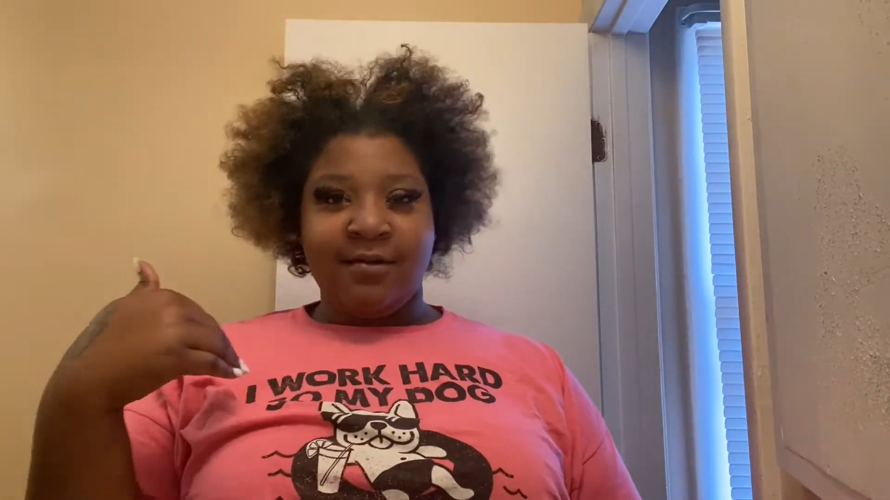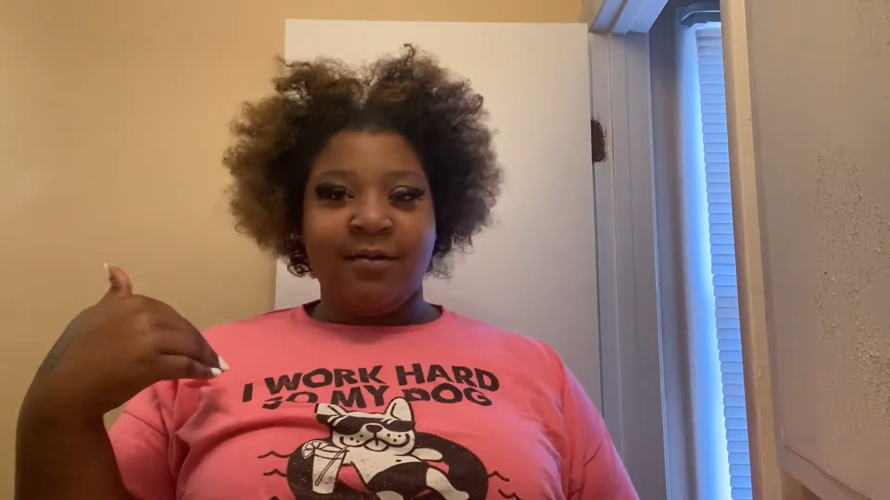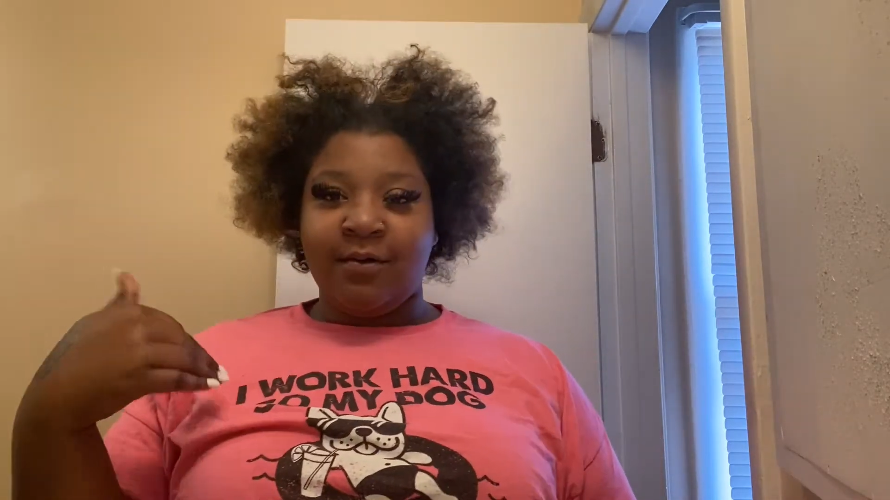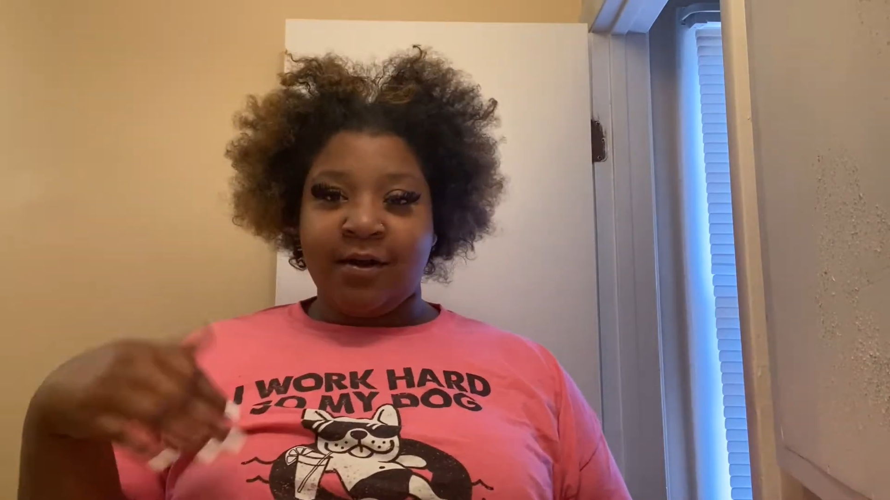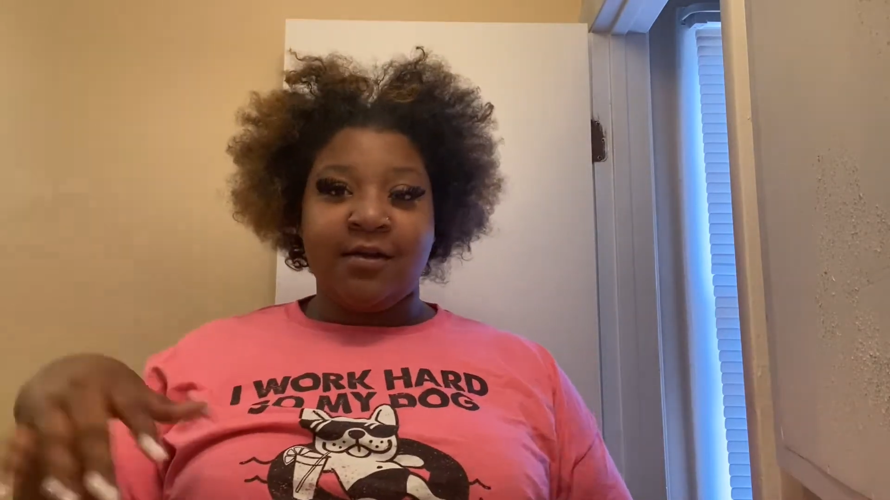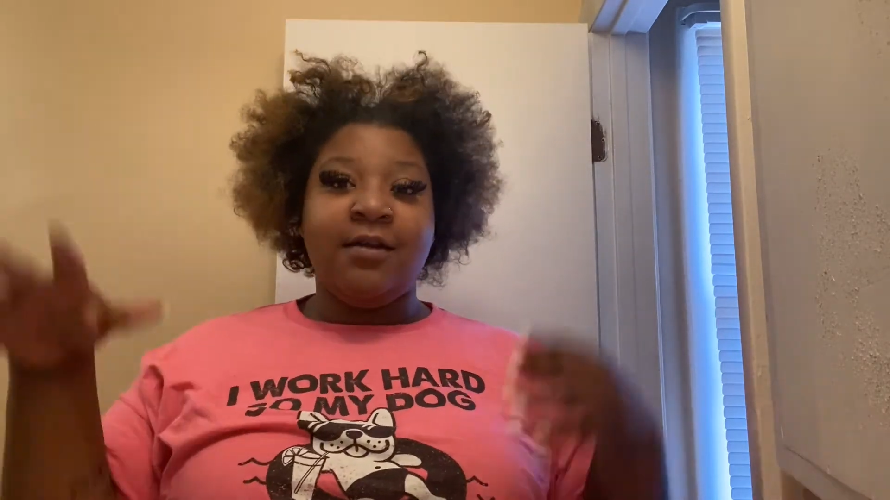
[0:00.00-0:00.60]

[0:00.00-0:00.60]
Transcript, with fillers: Lord.